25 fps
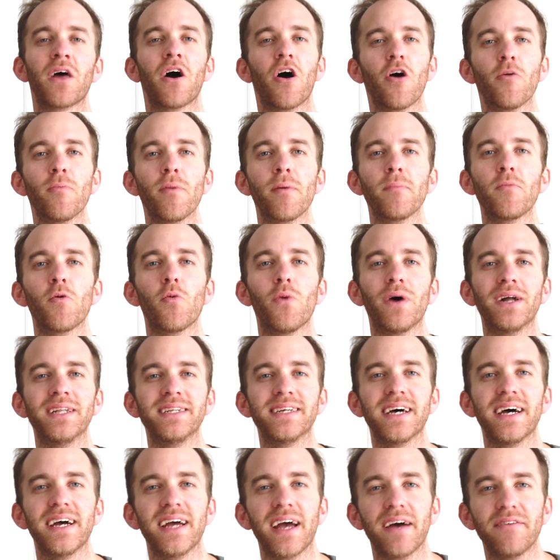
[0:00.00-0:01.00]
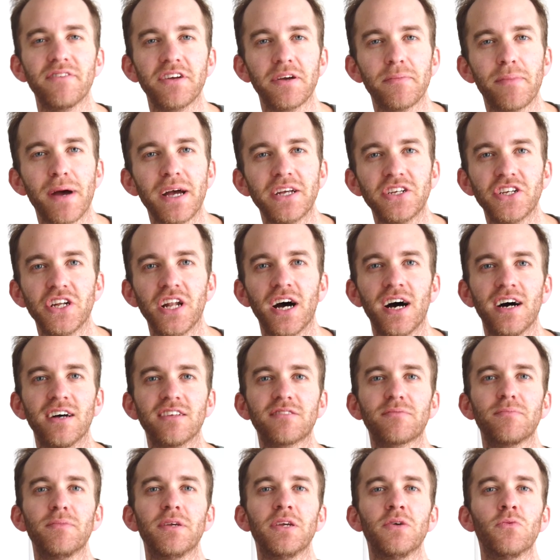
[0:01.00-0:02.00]
I remember one day having a patient
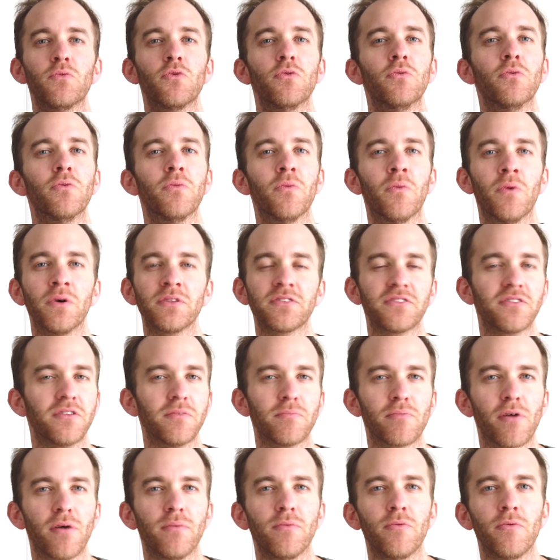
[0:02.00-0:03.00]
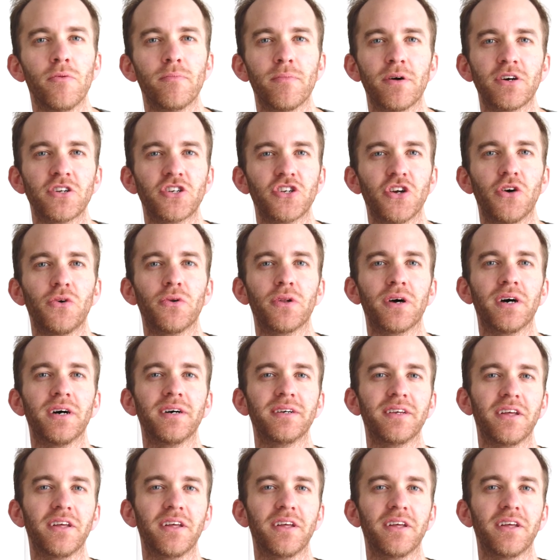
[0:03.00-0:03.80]
ask me, well, what's the problem with my shoulder?